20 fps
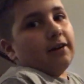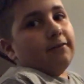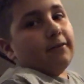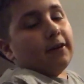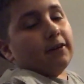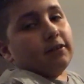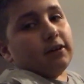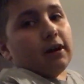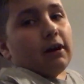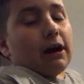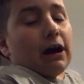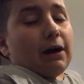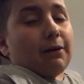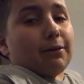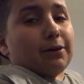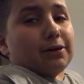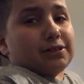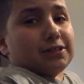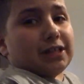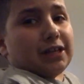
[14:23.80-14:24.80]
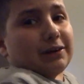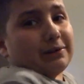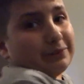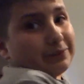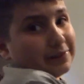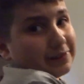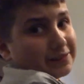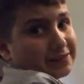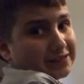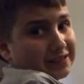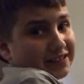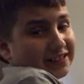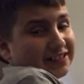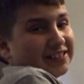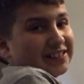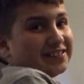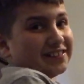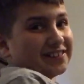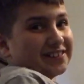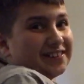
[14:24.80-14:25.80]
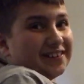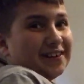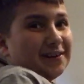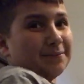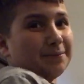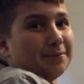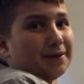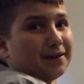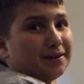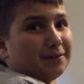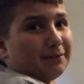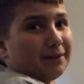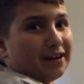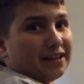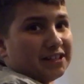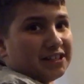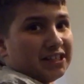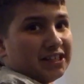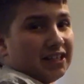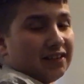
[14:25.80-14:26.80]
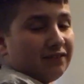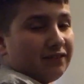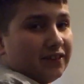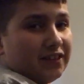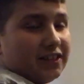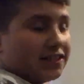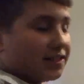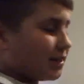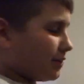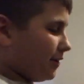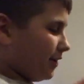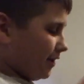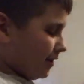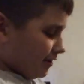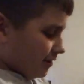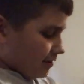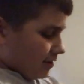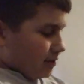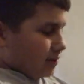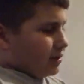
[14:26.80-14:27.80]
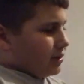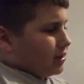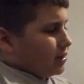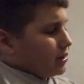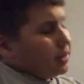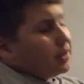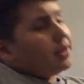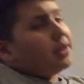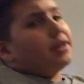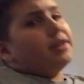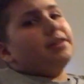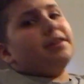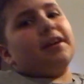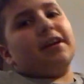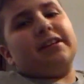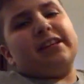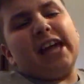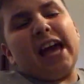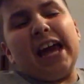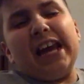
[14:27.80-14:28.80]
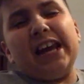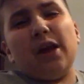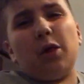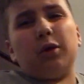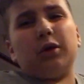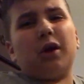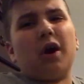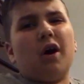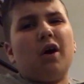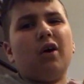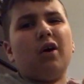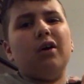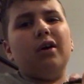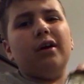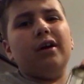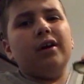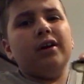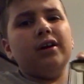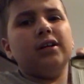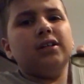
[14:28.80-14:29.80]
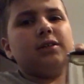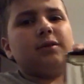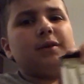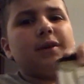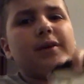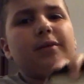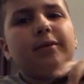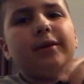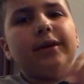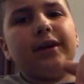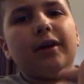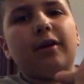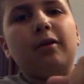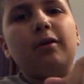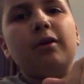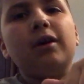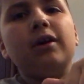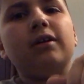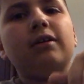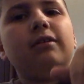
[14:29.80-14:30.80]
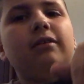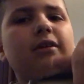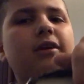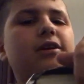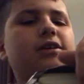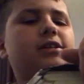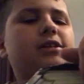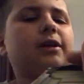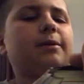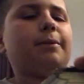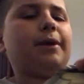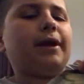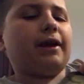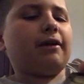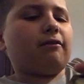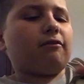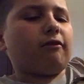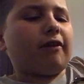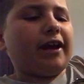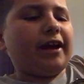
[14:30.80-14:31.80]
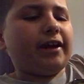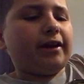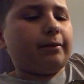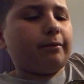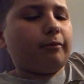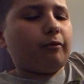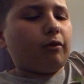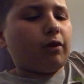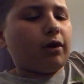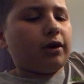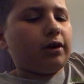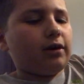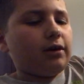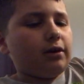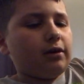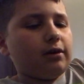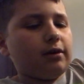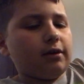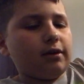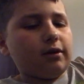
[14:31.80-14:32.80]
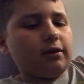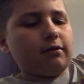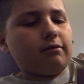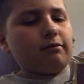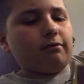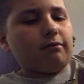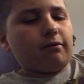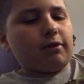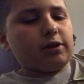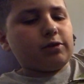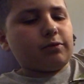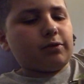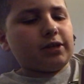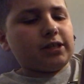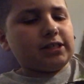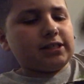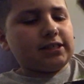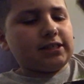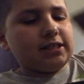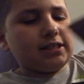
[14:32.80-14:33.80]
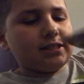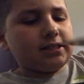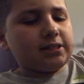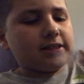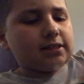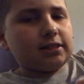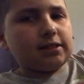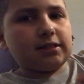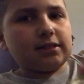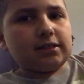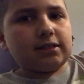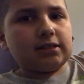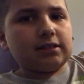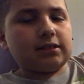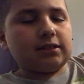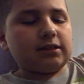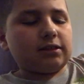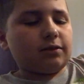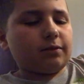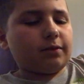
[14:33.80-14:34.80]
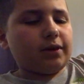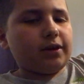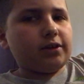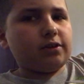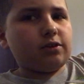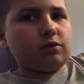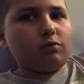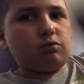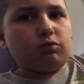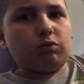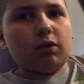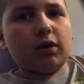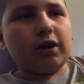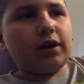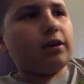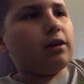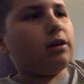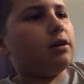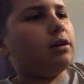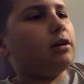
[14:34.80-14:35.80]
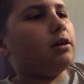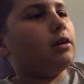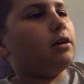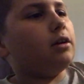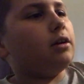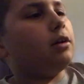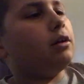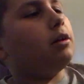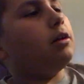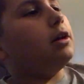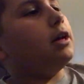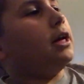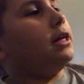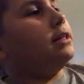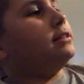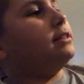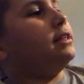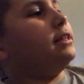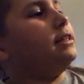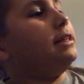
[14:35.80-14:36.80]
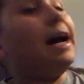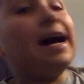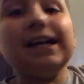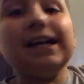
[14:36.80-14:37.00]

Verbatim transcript: I found out how much that was, and I just looked it up on my TV screen. It's like a ten dollar card. So here we go. I'm just gonna pick a random one. Which one is this? Three, two, one. It's a